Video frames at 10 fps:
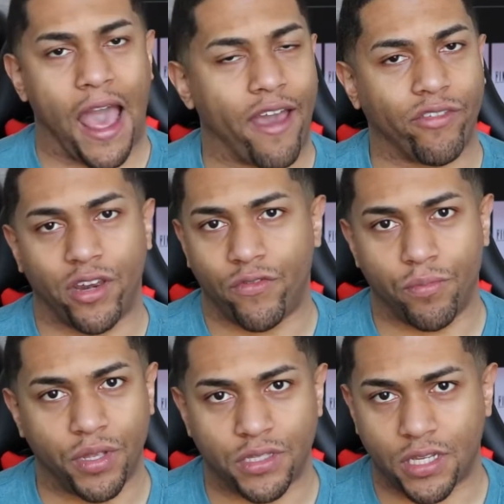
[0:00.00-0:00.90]
I haven't
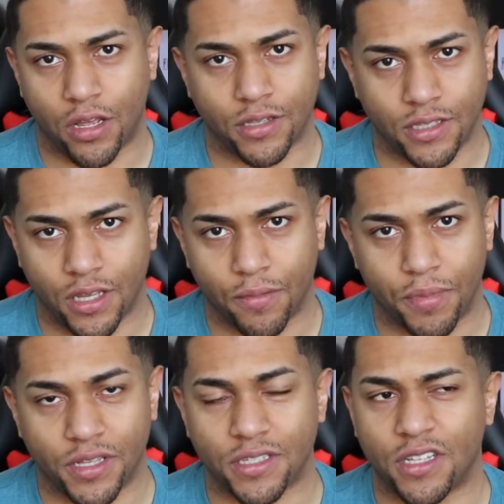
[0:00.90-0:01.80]
even beat Tales of the
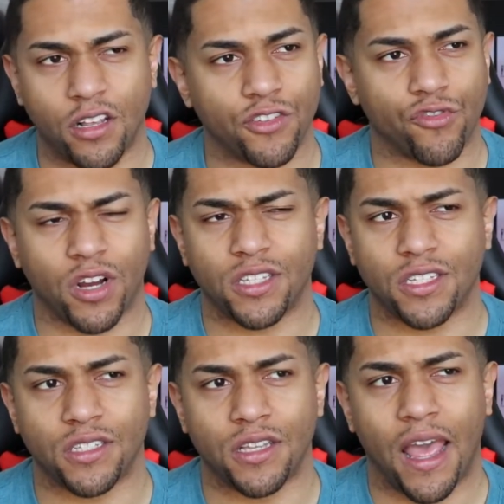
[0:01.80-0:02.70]
Abyss, and Tales of
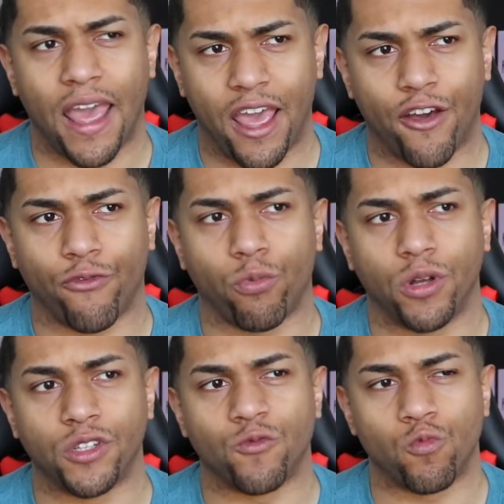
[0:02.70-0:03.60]
Graces F
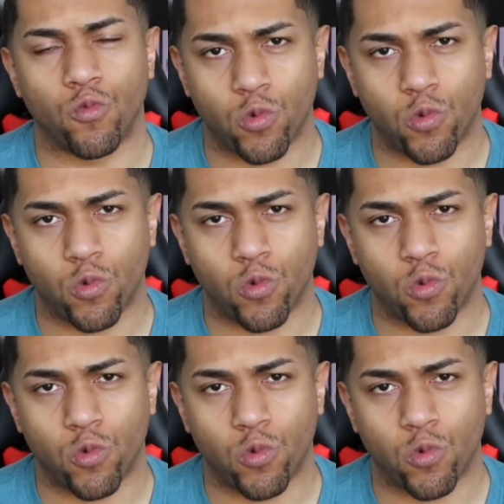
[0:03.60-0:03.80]
was